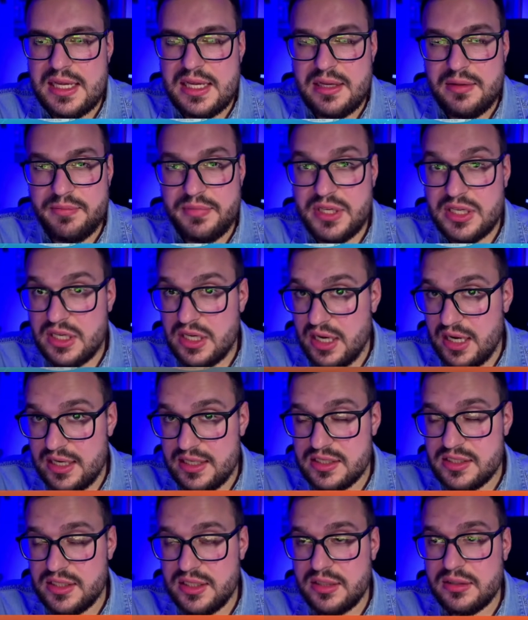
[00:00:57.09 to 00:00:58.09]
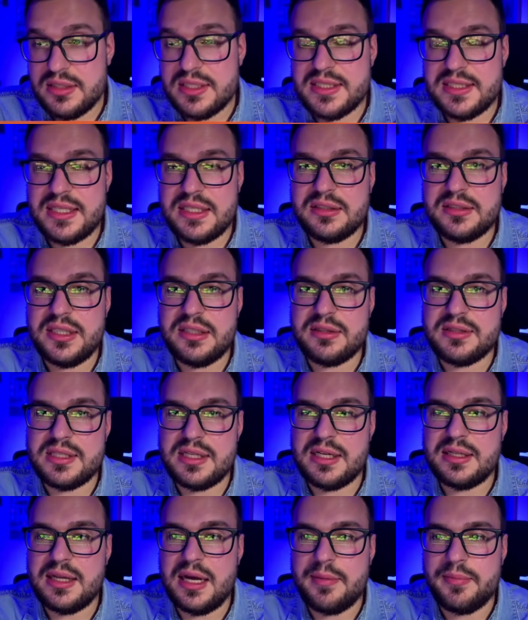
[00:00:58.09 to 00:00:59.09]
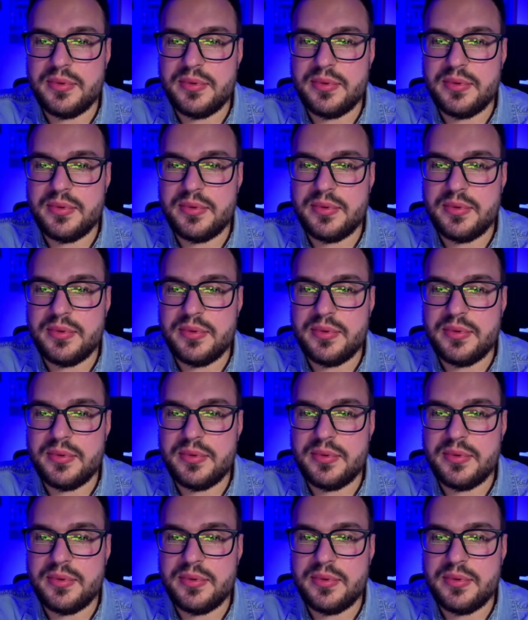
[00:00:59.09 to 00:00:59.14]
because you'll still need to set it up.